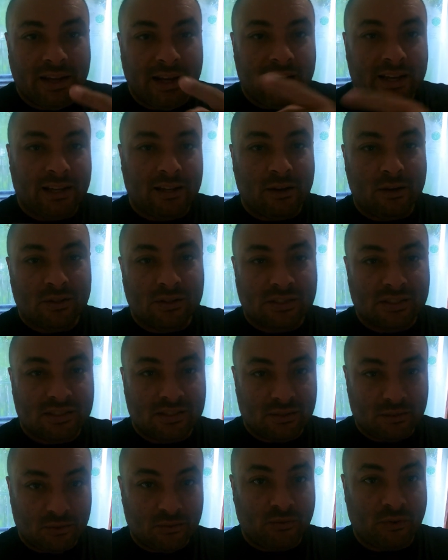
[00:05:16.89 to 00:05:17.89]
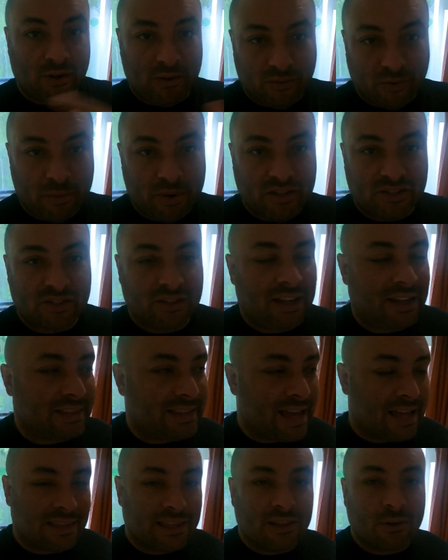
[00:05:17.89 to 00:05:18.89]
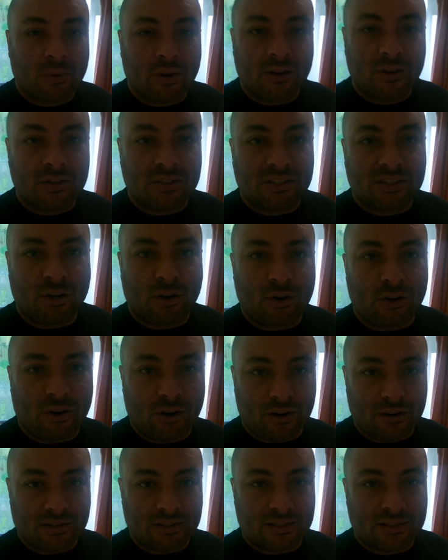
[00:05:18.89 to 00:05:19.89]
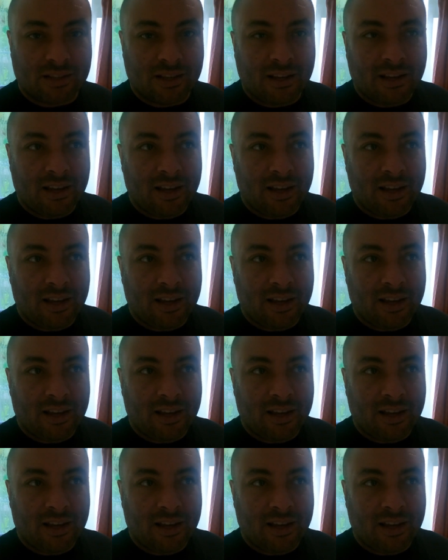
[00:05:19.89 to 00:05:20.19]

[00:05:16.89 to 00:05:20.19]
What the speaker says: and it goes to, for information like that. The other one goes to your nurse.